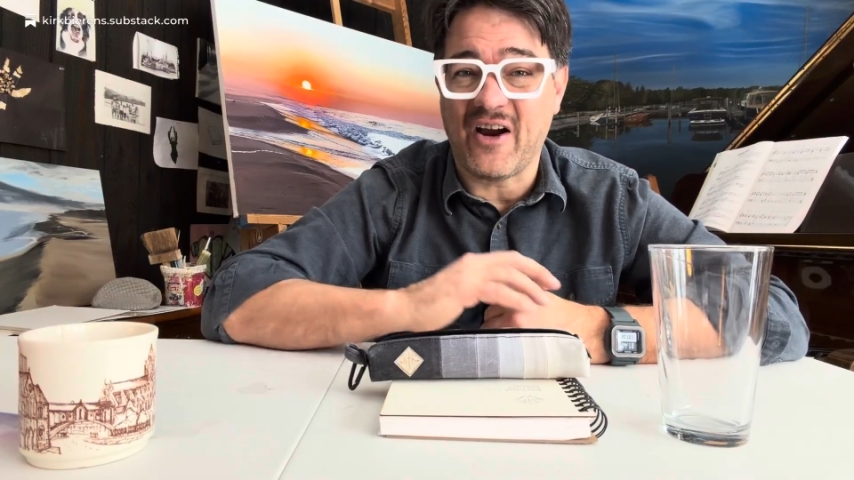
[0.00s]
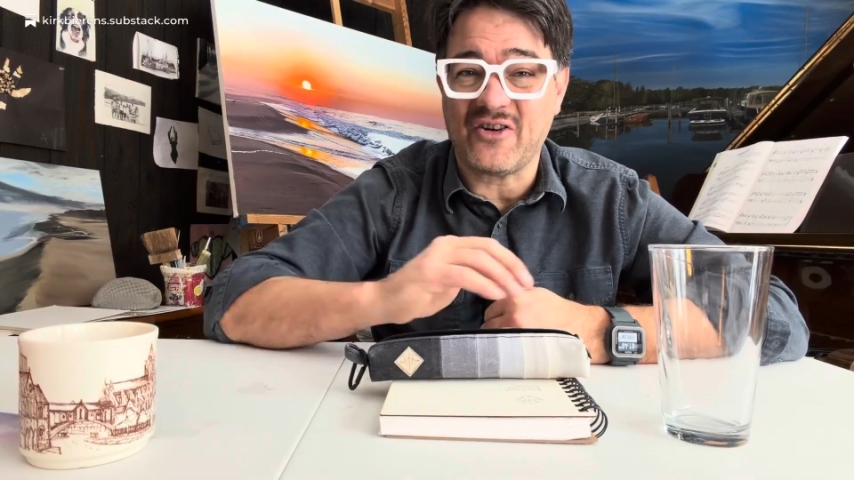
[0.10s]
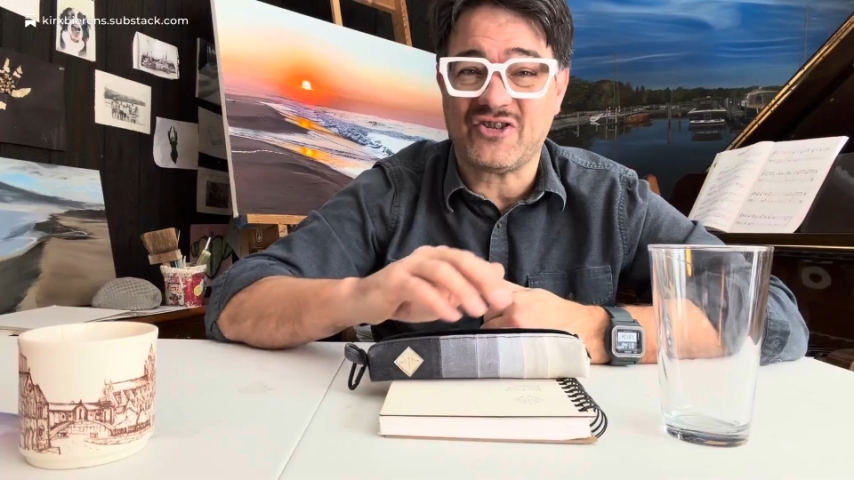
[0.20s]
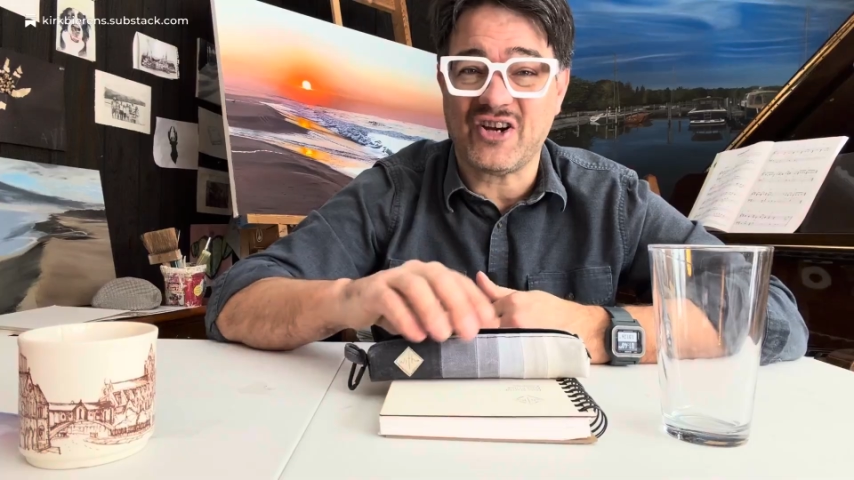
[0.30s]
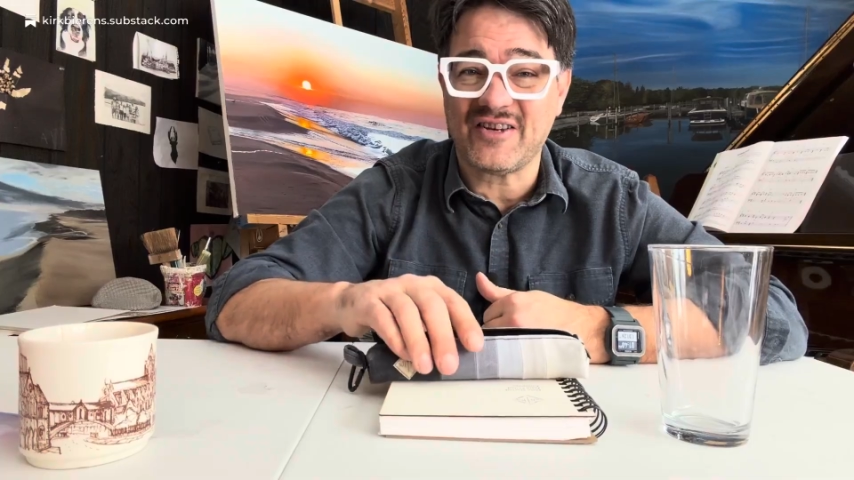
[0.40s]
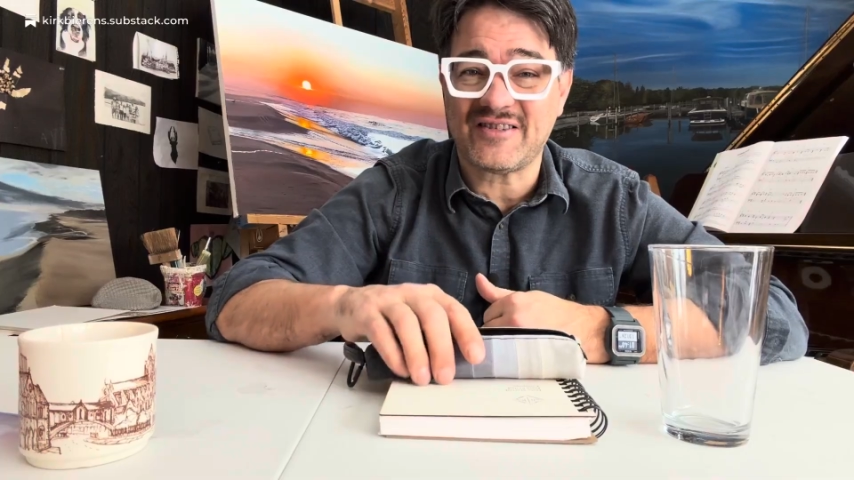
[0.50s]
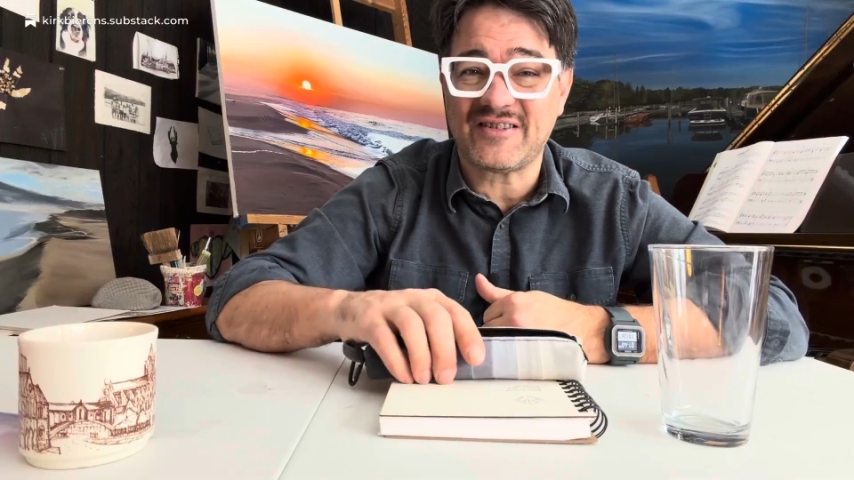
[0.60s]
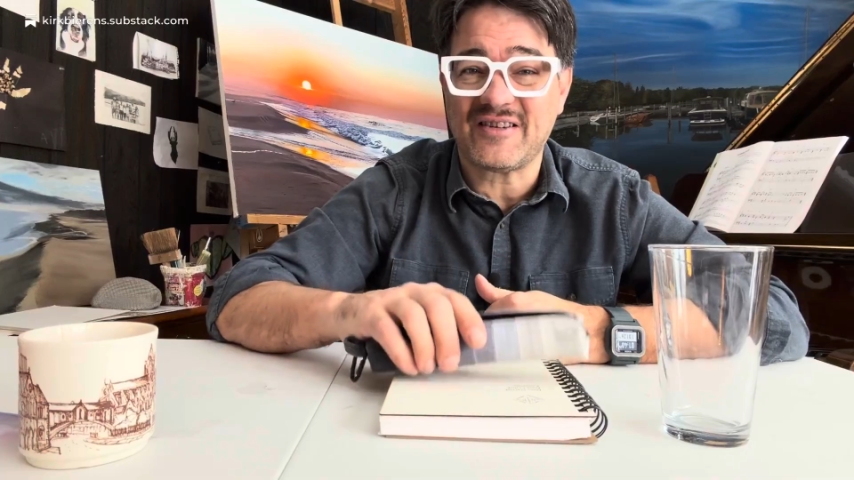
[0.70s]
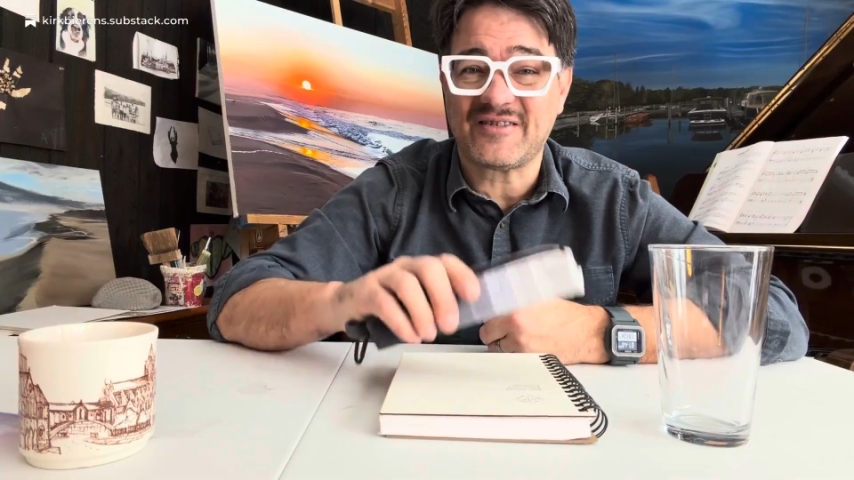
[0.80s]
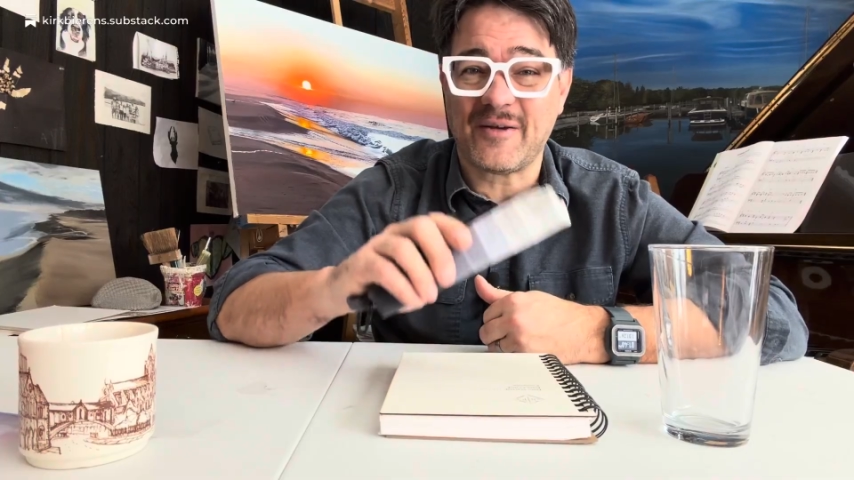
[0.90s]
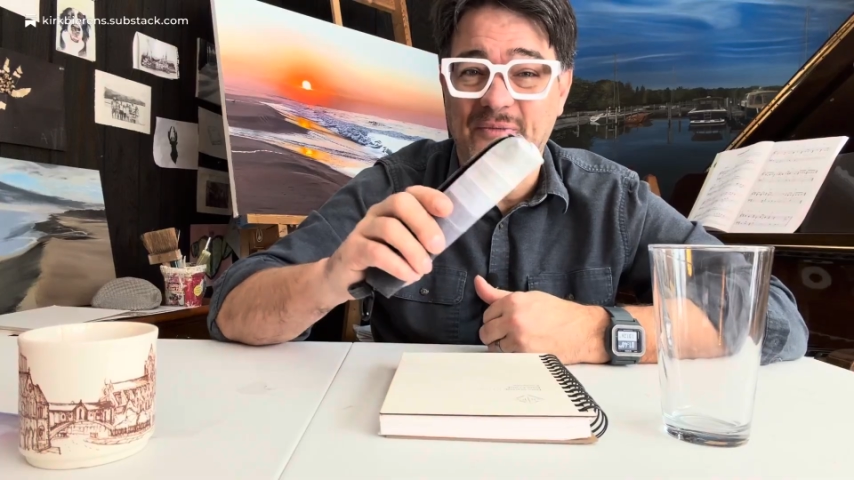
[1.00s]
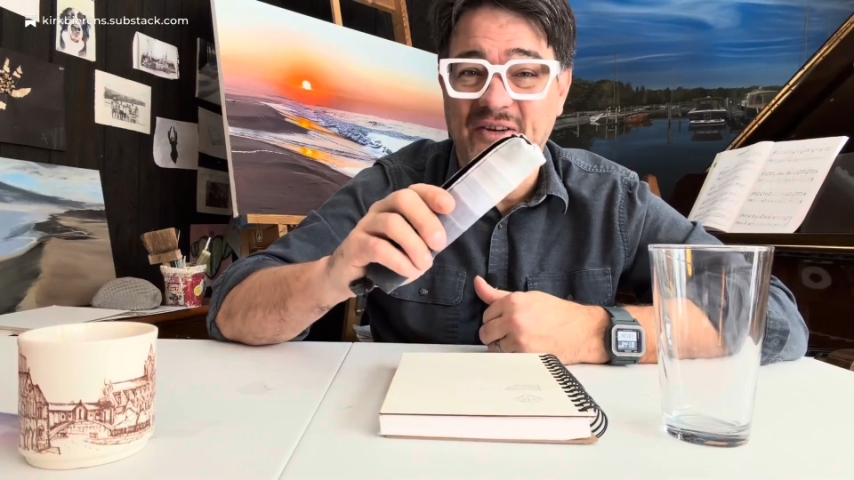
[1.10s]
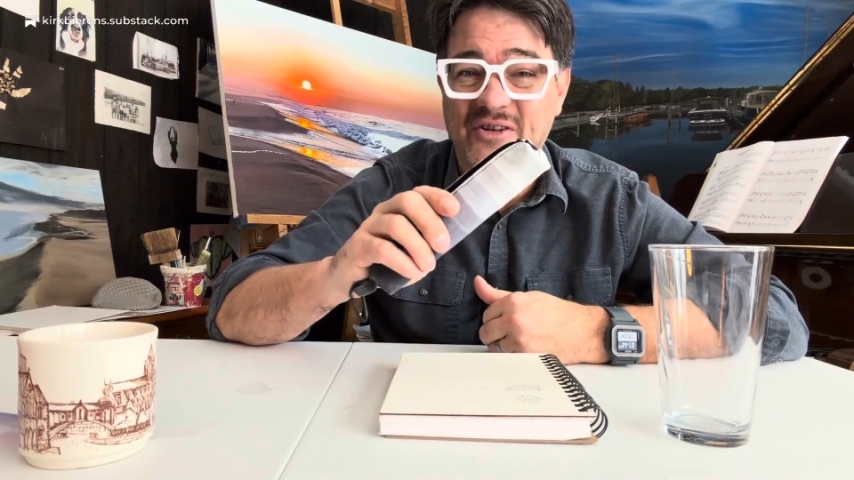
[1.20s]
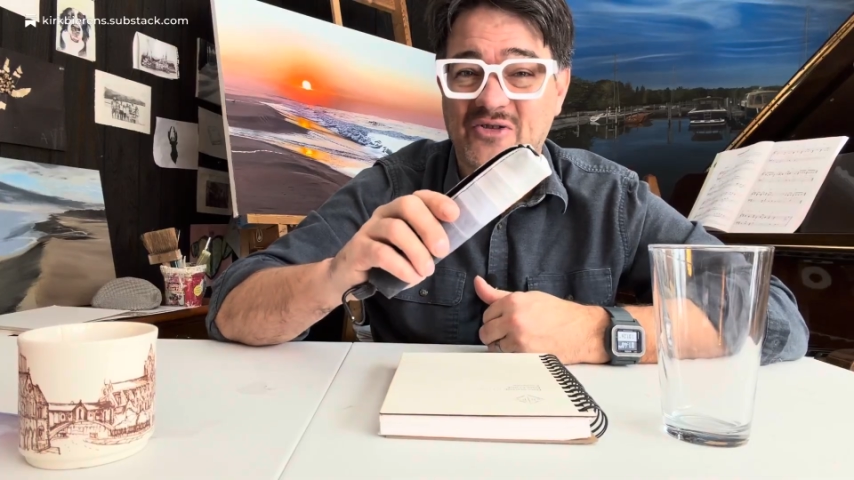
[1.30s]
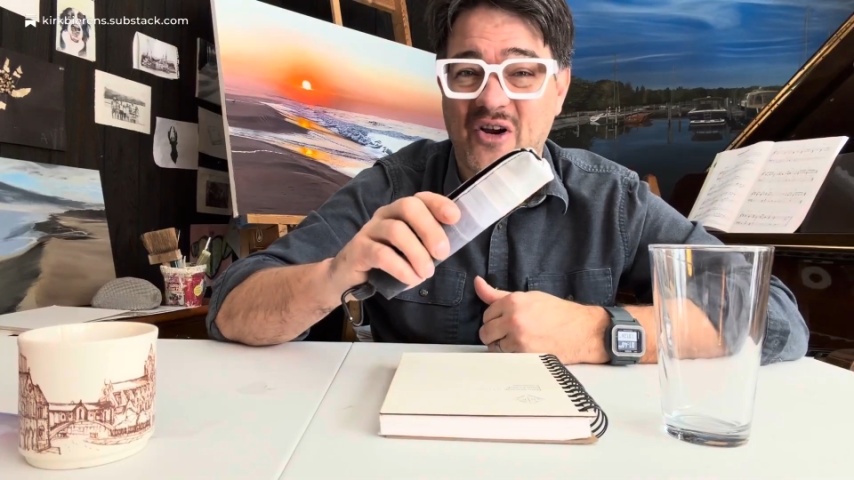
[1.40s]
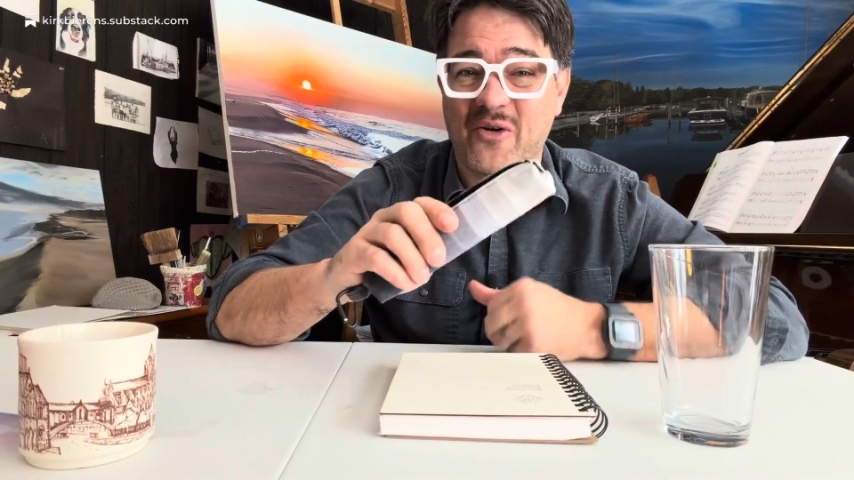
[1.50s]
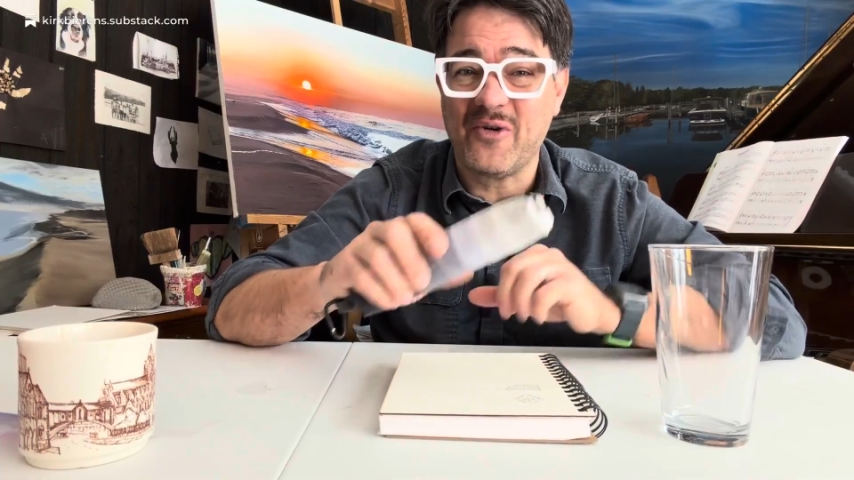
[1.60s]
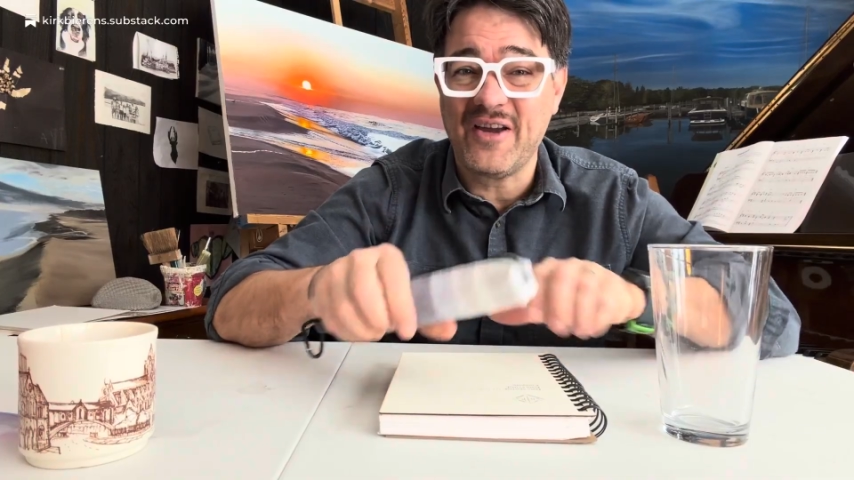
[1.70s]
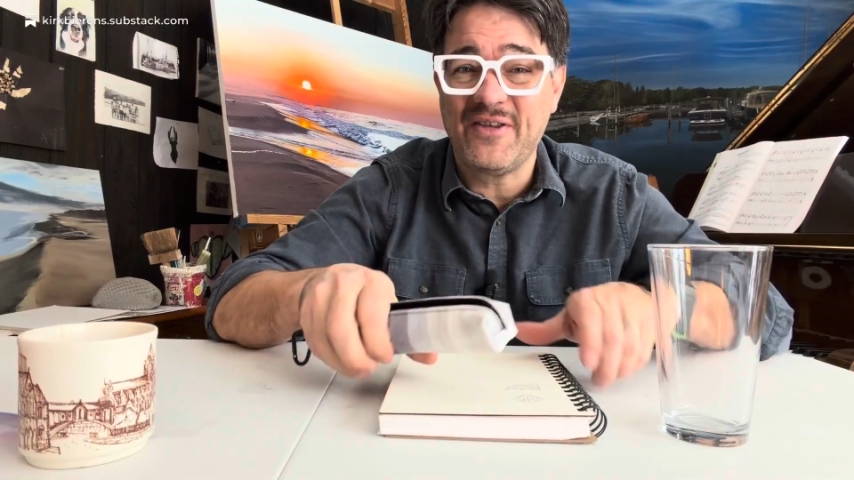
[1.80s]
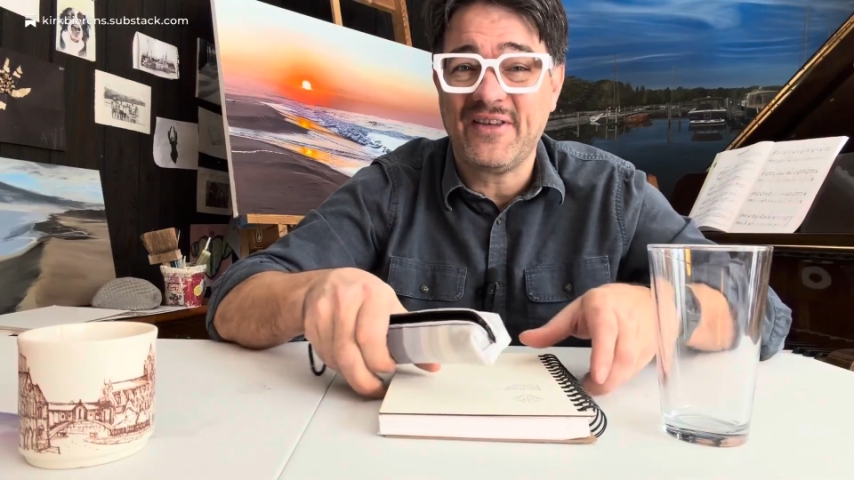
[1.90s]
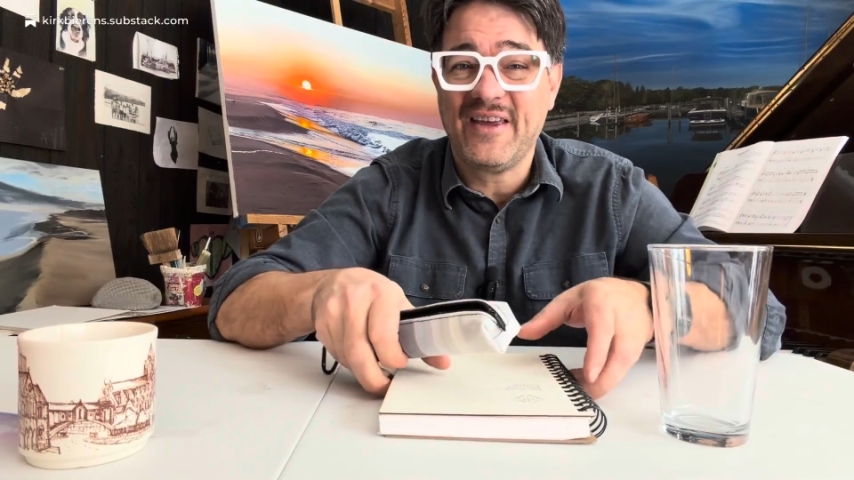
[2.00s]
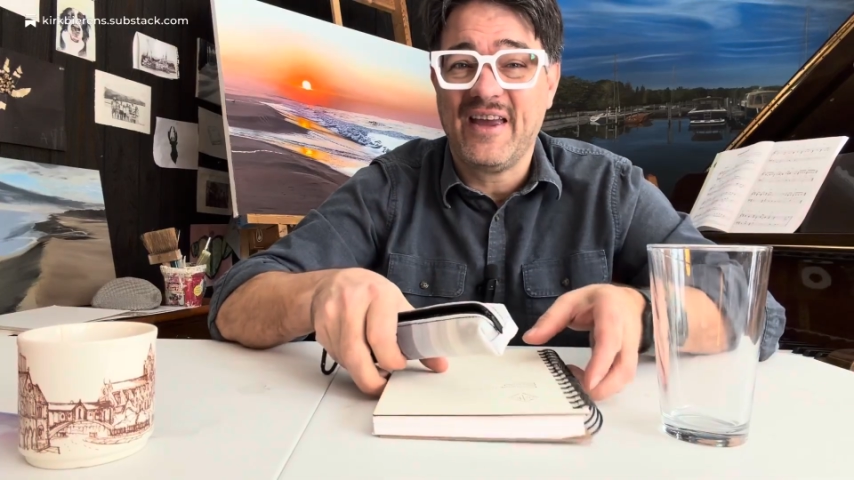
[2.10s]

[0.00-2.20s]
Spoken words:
are just something to draw with,